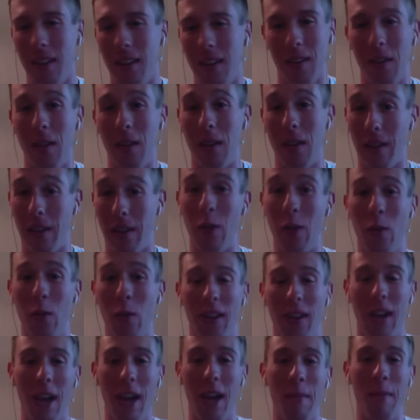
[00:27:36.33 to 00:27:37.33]
It didn't
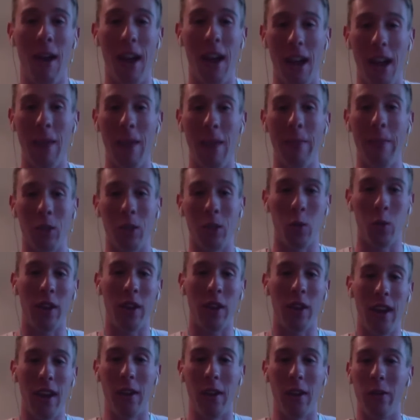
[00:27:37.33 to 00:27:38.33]
work out in Miami. It's working
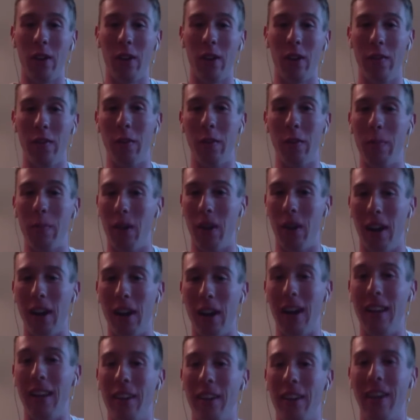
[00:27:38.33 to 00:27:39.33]
out in Cleveland,
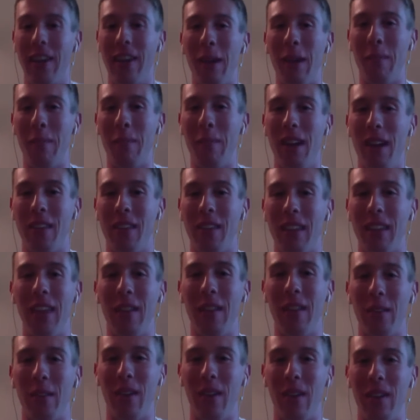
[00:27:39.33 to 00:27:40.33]
but they're getting back
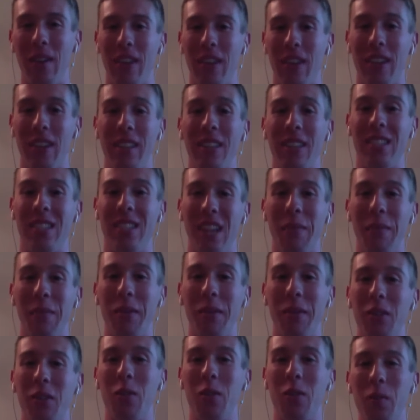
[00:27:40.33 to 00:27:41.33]
together, I think, this time
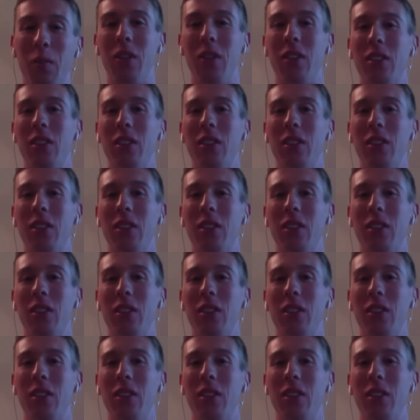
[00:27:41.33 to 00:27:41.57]
in Cleveland.